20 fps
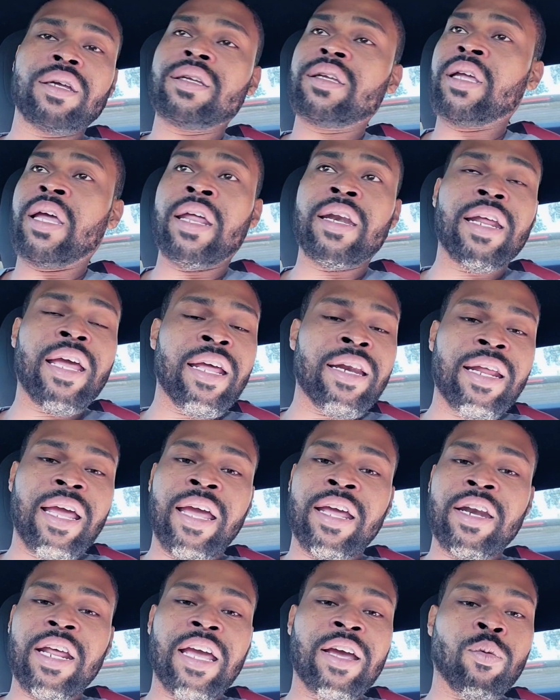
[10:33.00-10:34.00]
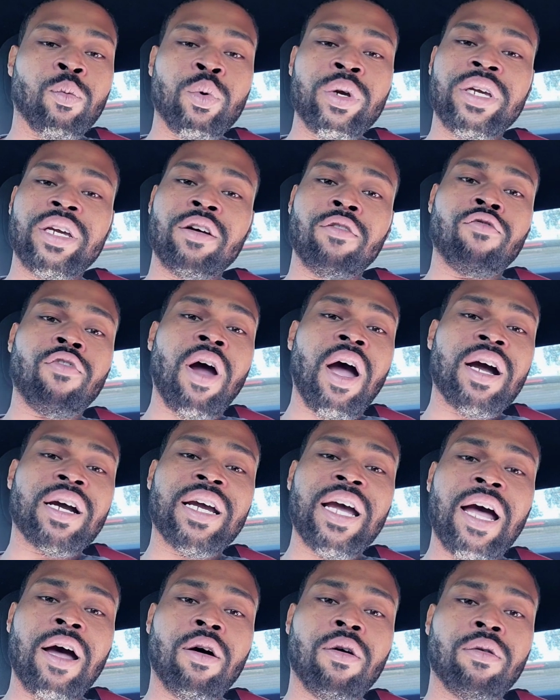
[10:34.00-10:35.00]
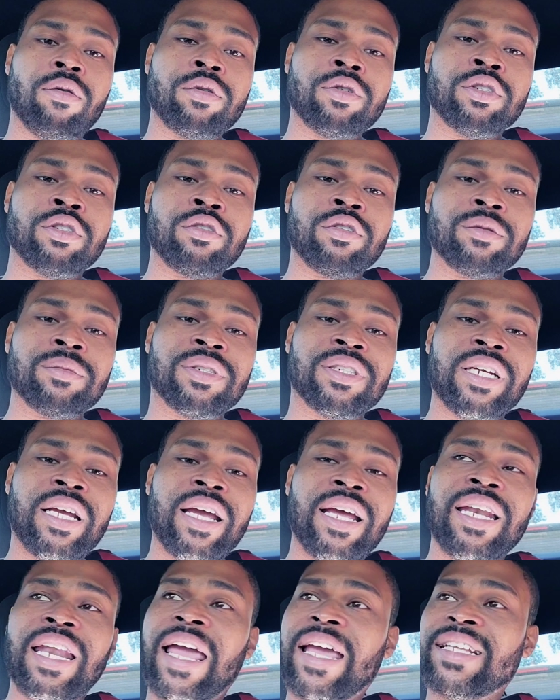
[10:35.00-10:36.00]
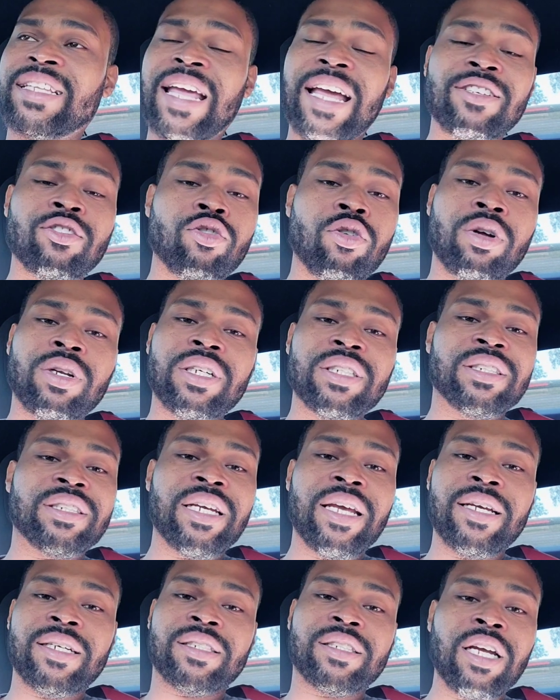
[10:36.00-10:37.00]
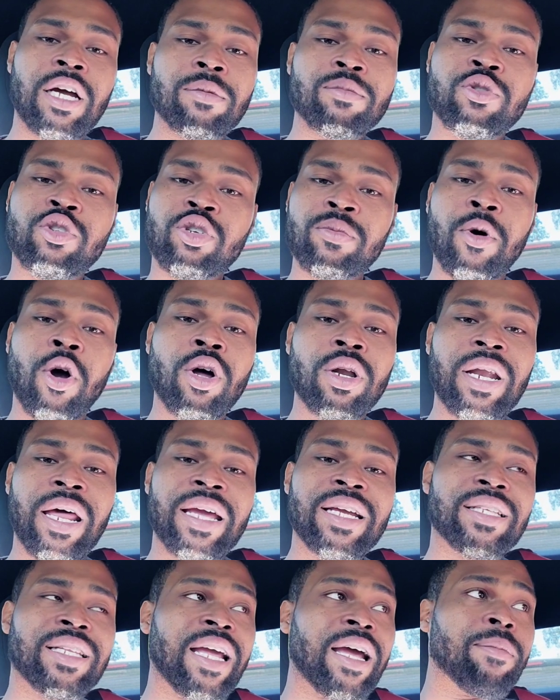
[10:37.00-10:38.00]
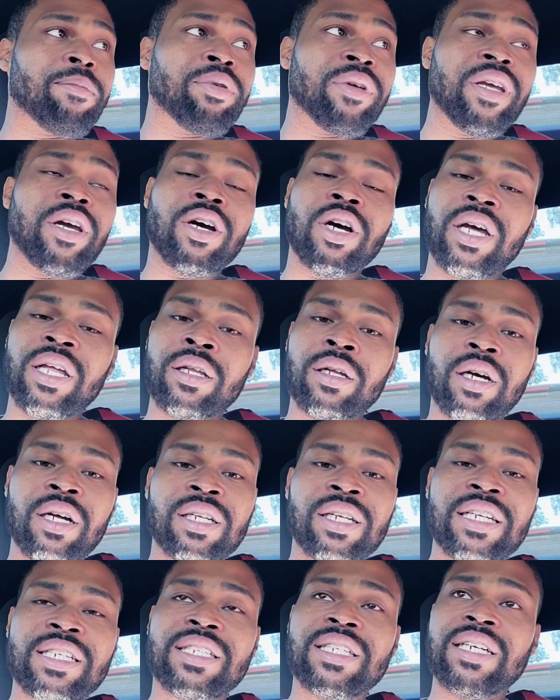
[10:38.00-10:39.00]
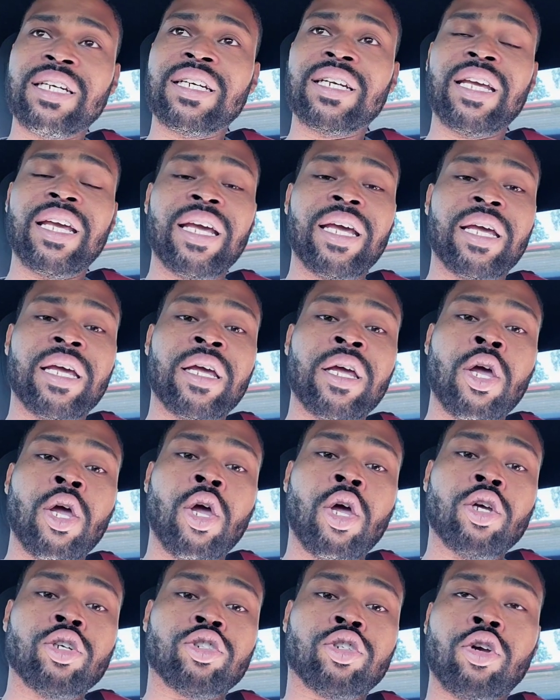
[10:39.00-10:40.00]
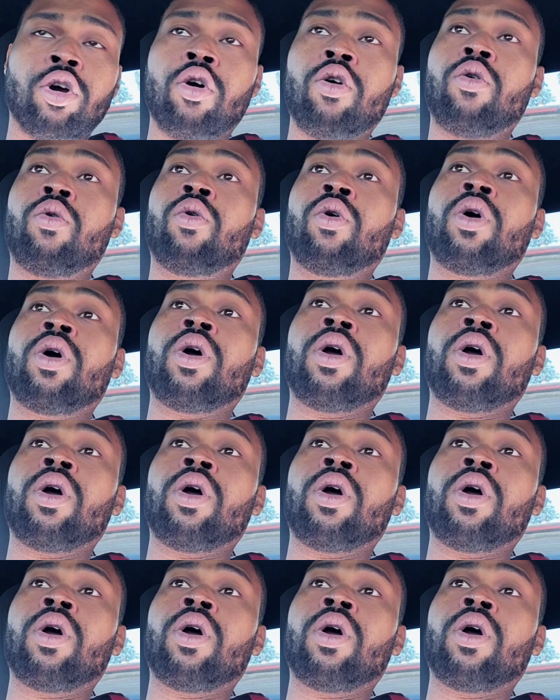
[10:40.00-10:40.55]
and and and, and we could rock out. You see what I'm saying? Like that's all it takes. Something small like that. Be a, a listening ear. So